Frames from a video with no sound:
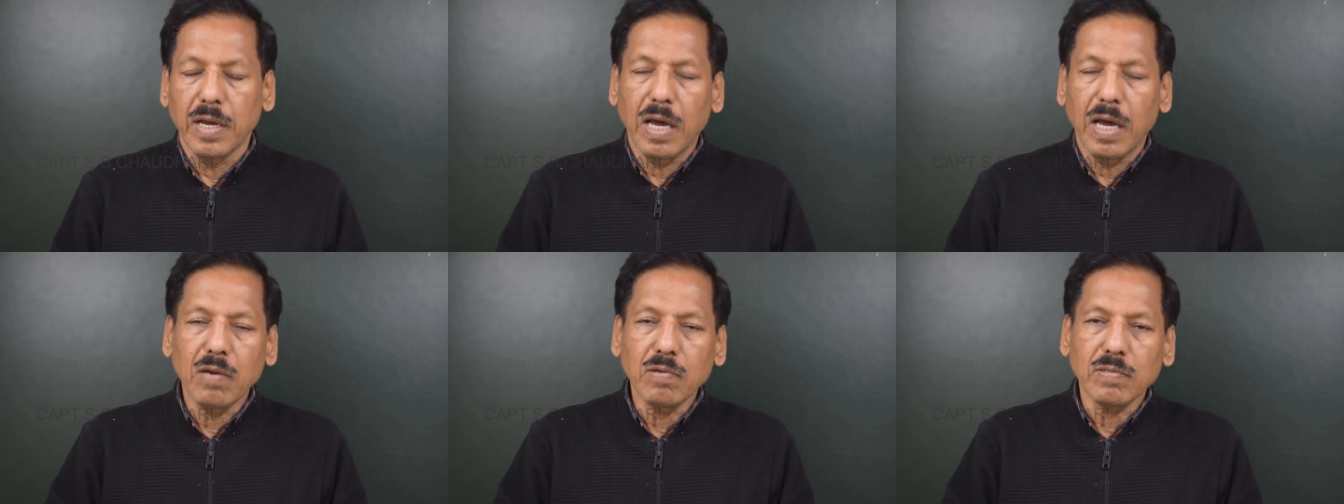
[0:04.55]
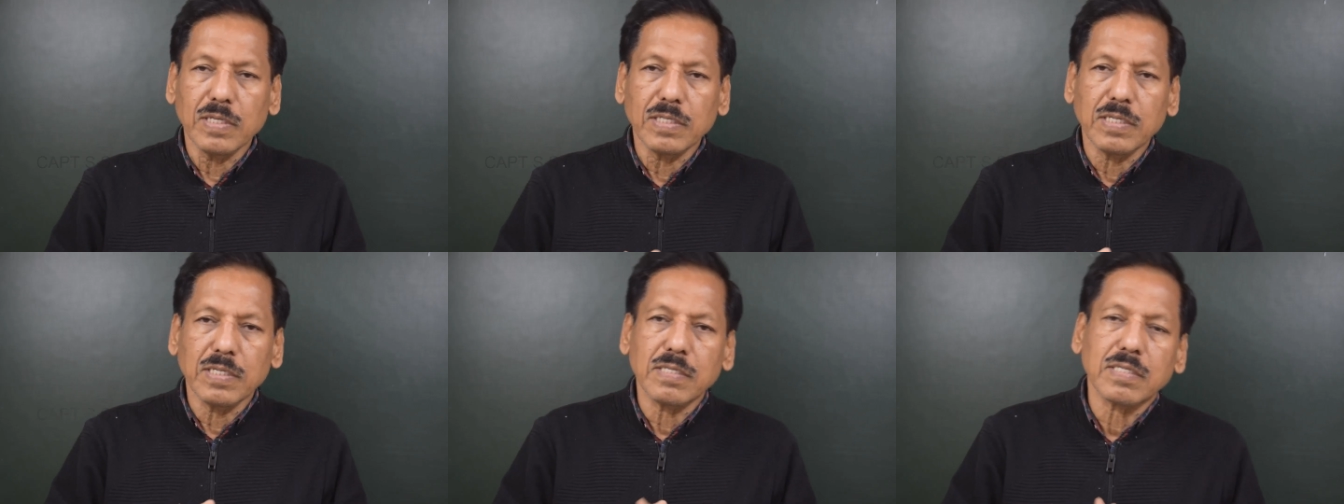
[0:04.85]
Hello,
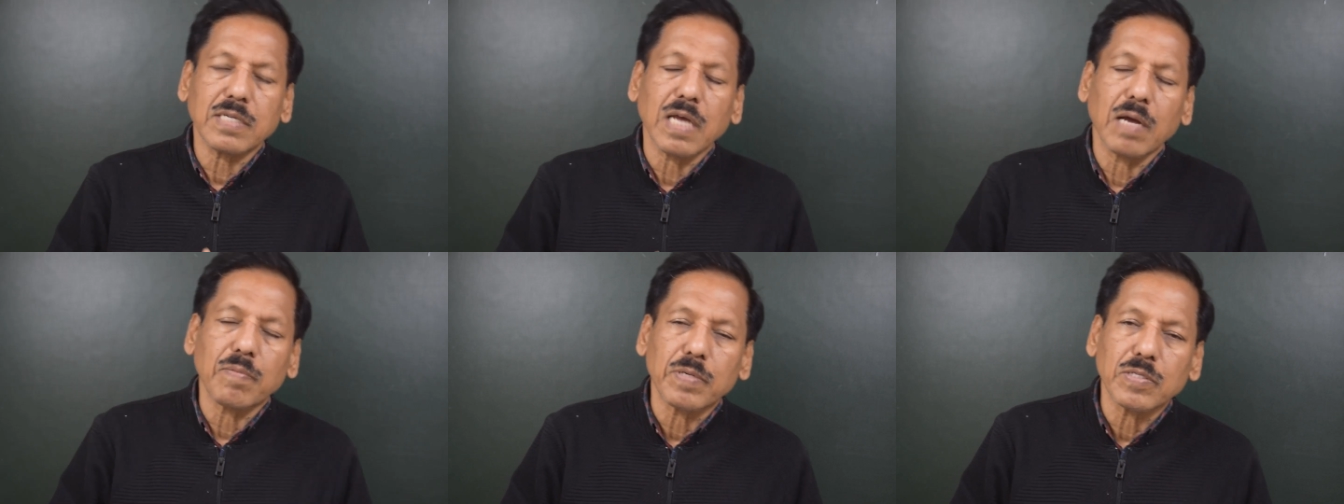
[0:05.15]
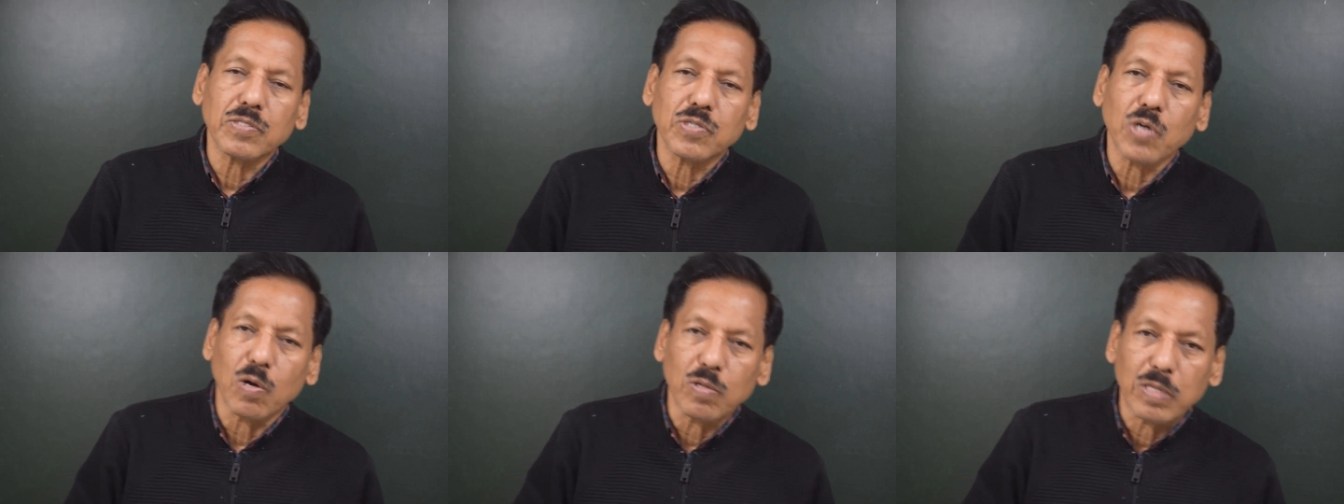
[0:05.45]
this is Captain
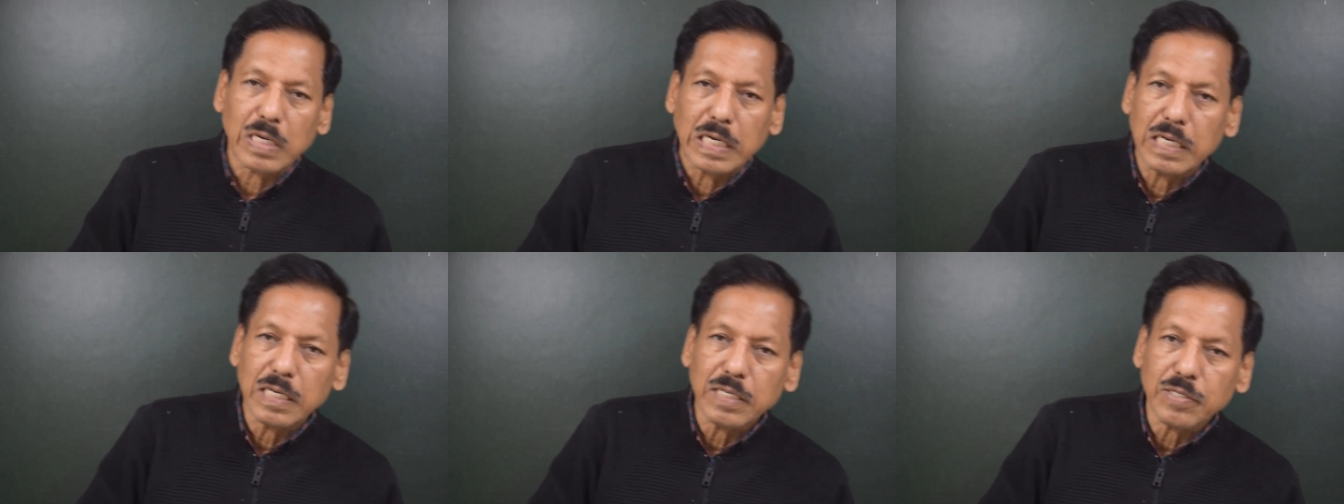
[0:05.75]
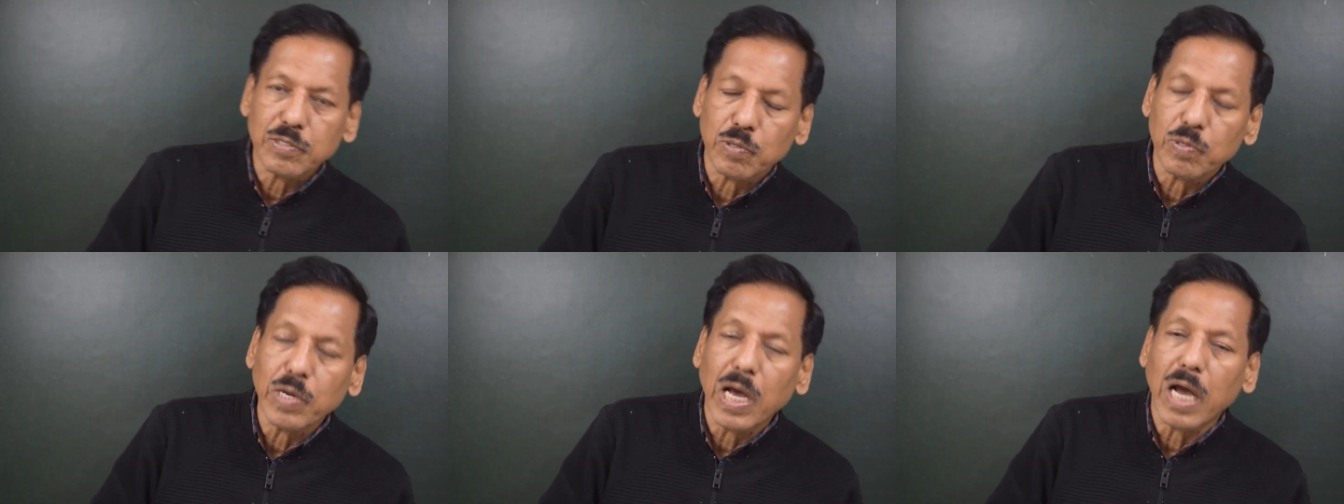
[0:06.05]
Chaudhari.
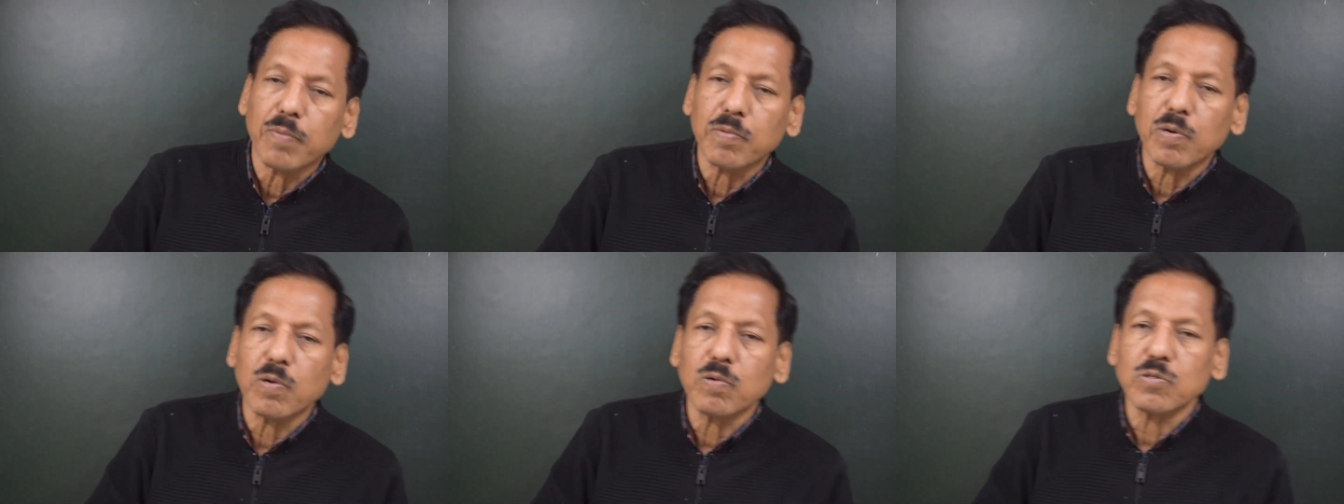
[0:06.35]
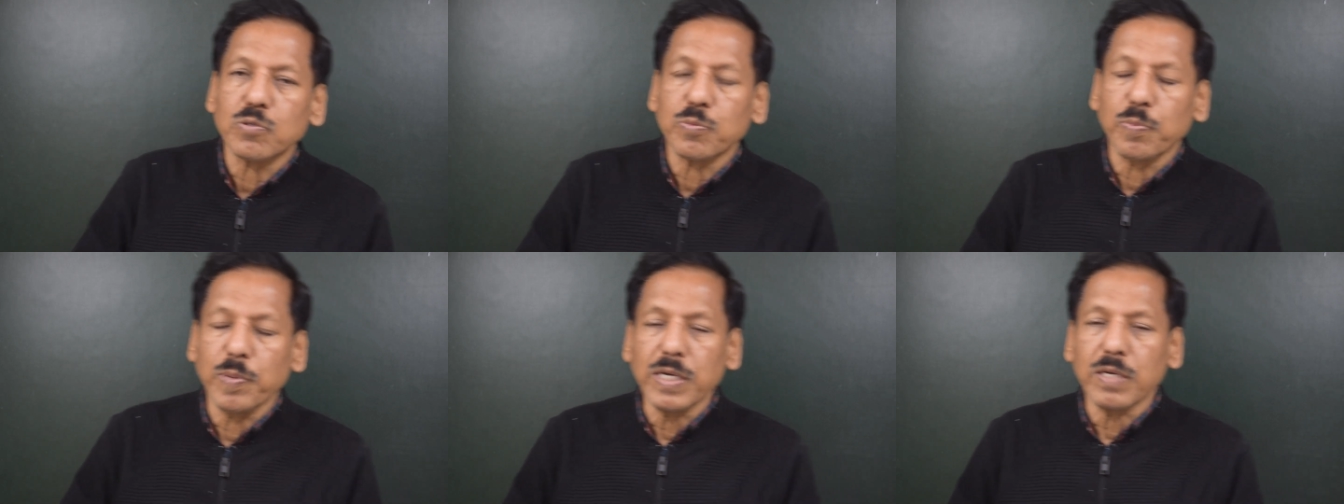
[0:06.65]
Today I'm going to
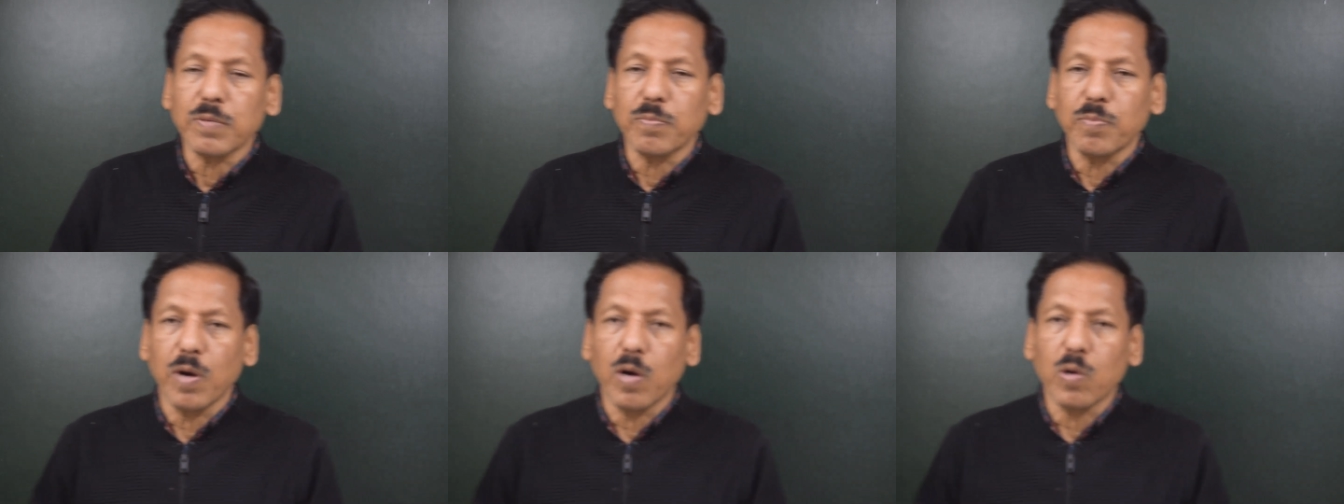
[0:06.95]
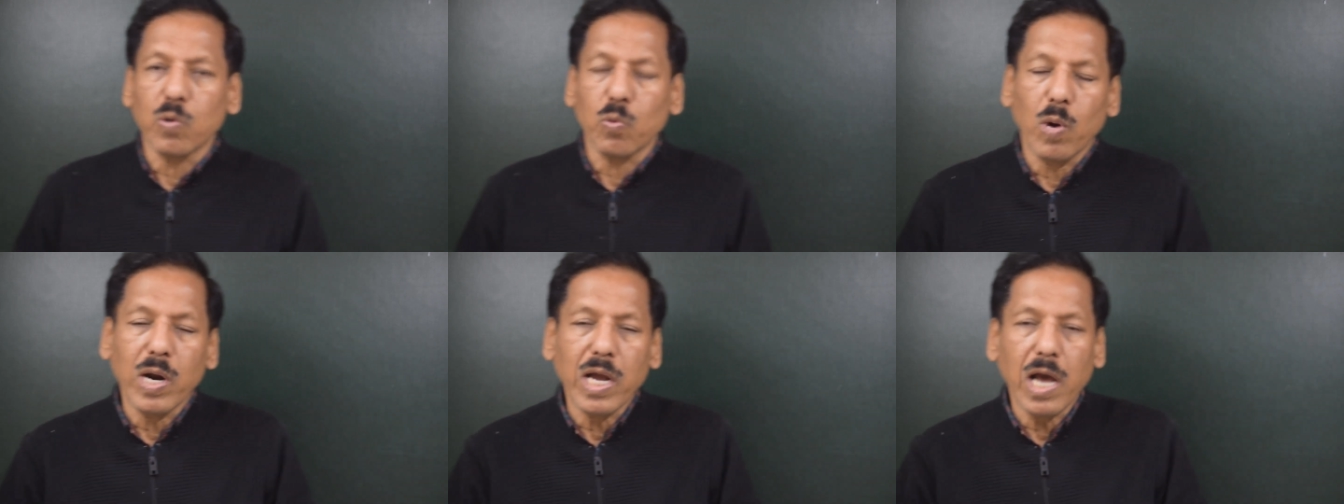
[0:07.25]
speak
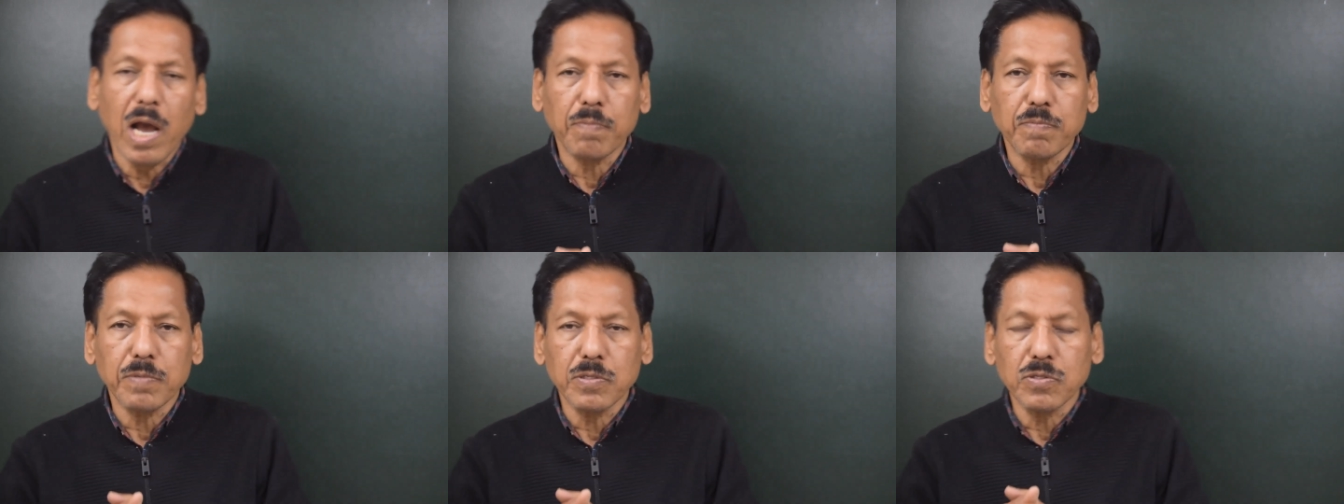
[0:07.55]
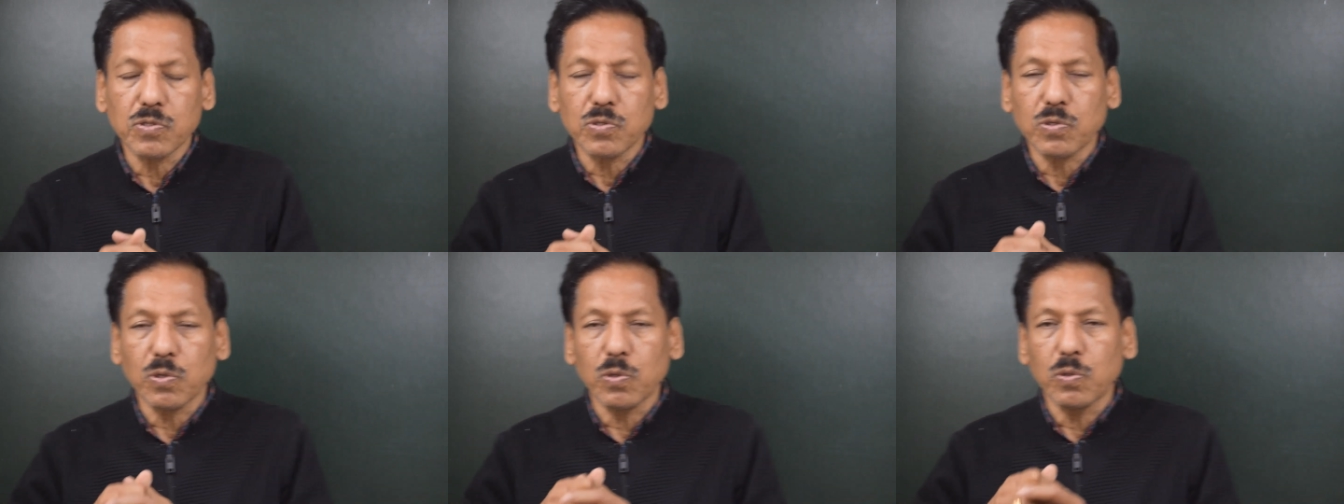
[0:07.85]
about what
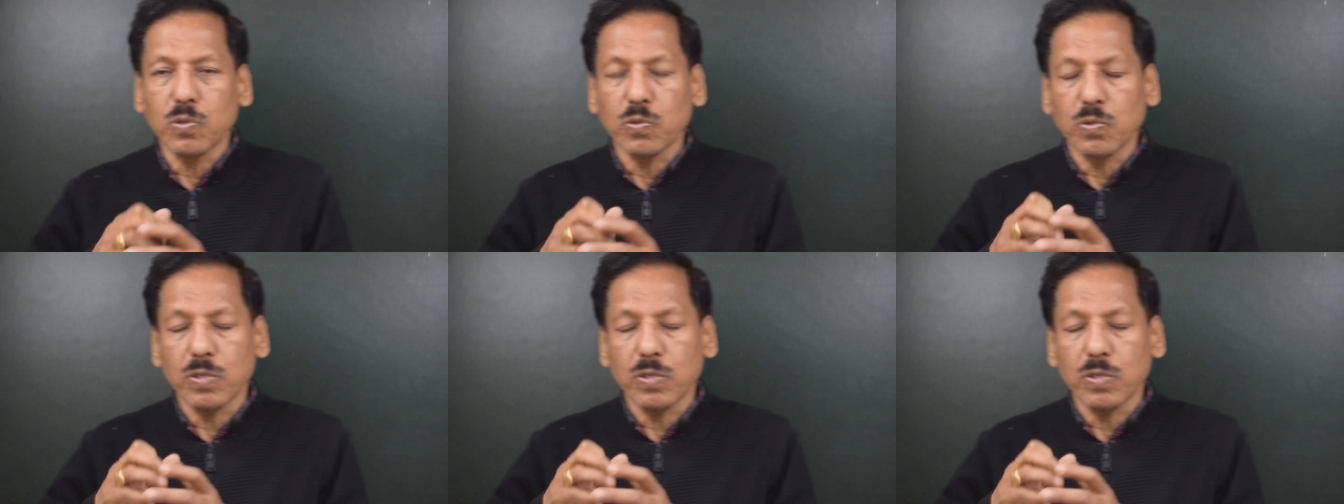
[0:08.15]
happens to